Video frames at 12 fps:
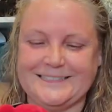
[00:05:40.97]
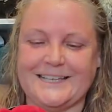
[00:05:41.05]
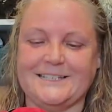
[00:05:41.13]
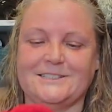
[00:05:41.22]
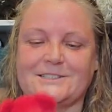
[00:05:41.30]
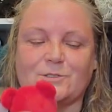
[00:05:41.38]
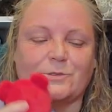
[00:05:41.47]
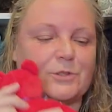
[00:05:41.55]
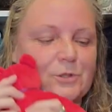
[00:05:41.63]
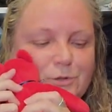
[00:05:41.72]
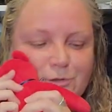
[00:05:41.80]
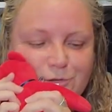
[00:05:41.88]
that is so
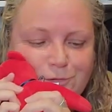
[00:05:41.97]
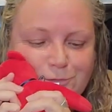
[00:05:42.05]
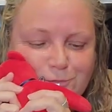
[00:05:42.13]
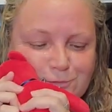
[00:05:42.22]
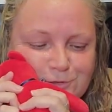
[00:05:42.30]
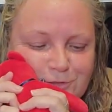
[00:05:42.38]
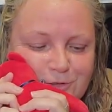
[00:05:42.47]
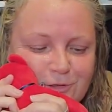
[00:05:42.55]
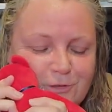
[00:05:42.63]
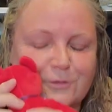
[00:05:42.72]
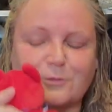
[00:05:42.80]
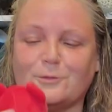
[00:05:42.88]
cute.
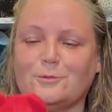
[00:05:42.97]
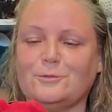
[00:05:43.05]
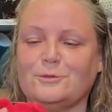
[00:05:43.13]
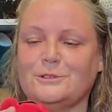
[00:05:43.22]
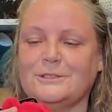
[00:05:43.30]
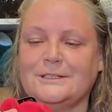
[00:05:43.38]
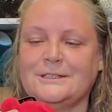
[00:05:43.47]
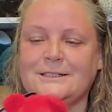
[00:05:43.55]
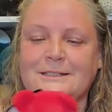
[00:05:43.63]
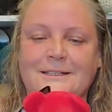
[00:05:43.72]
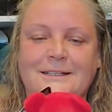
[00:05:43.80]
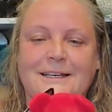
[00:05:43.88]
Oh,
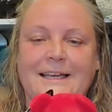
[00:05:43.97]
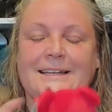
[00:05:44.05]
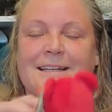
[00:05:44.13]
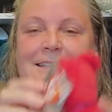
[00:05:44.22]
and